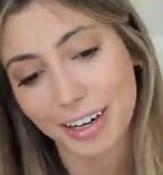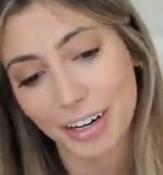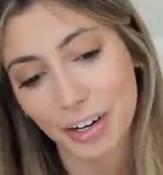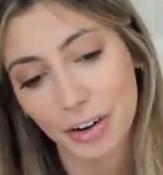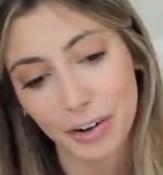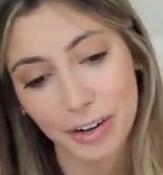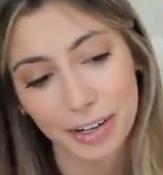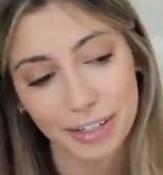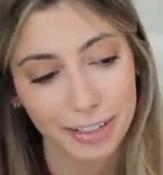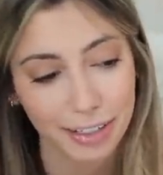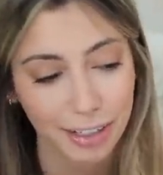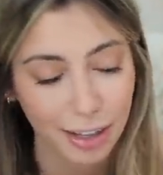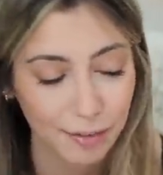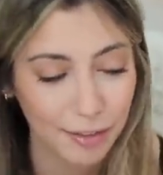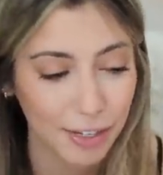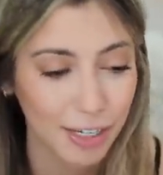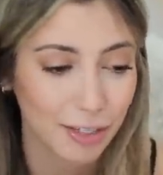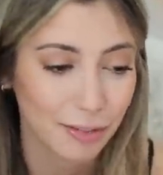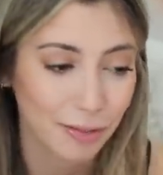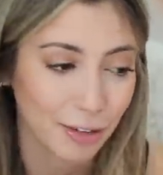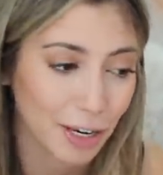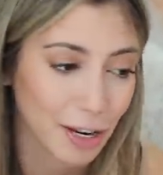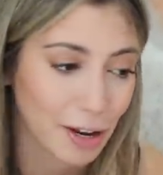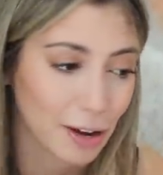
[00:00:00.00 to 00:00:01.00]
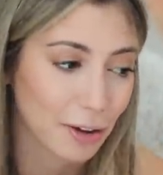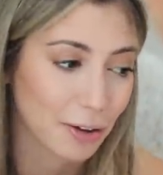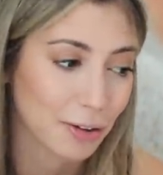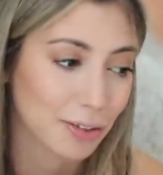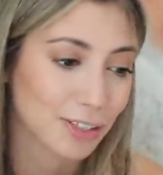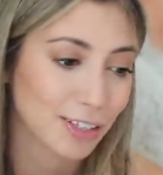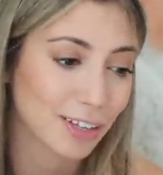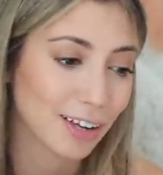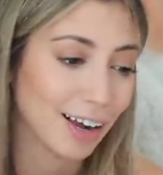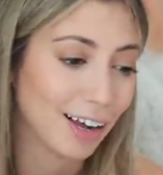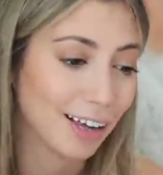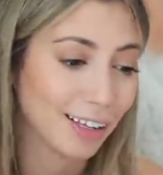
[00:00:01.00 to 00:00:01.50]
I know you guys love these
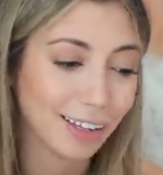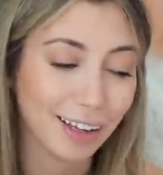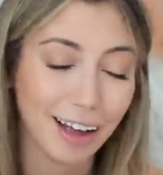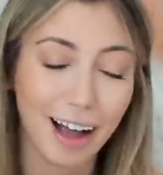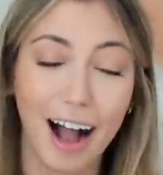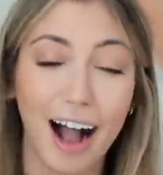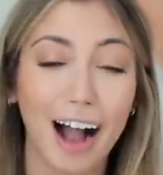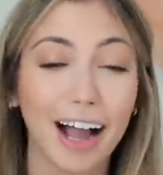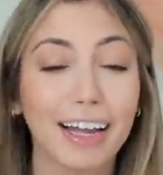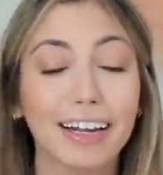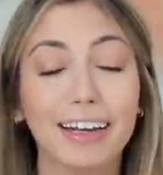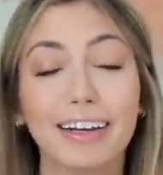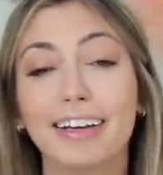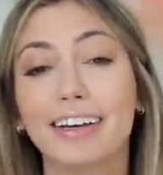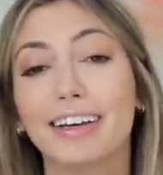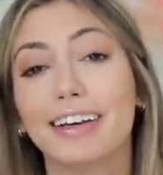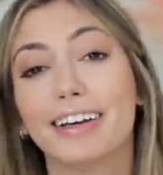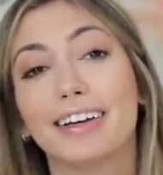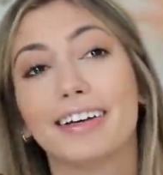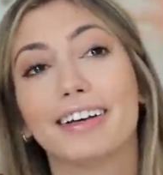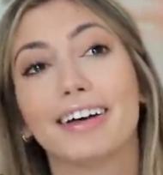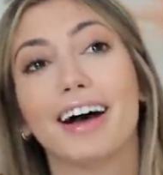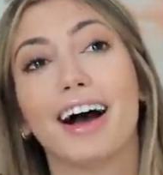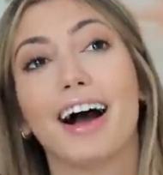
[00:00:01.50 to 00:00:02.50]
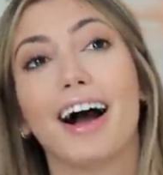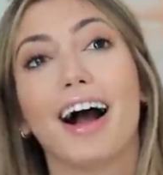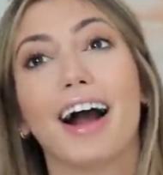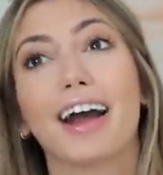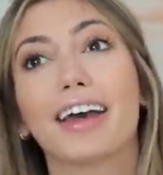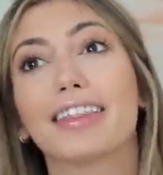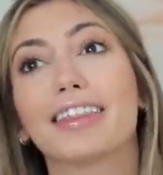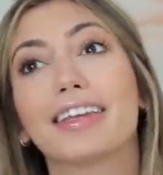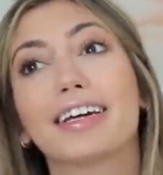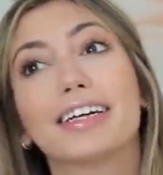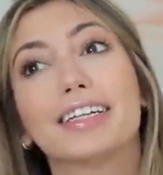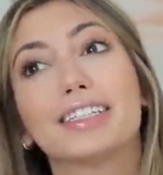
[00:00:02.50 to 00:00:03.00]
videos. I, I I
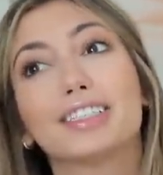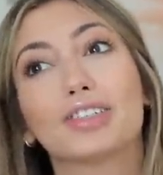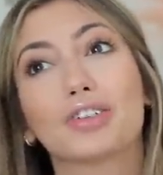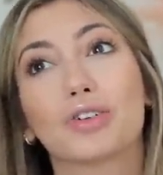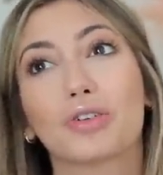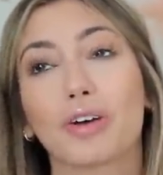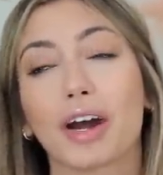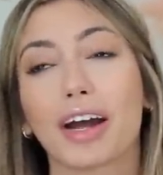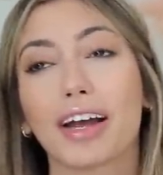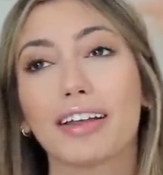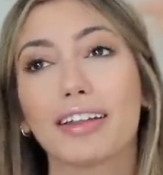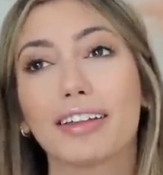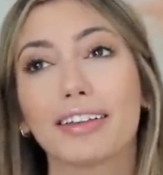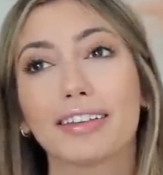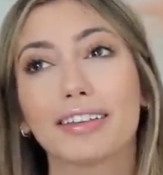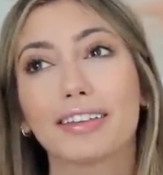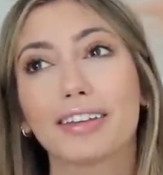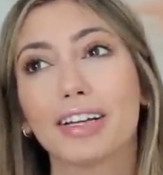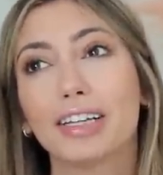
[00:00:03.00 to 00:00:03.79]
think it's great.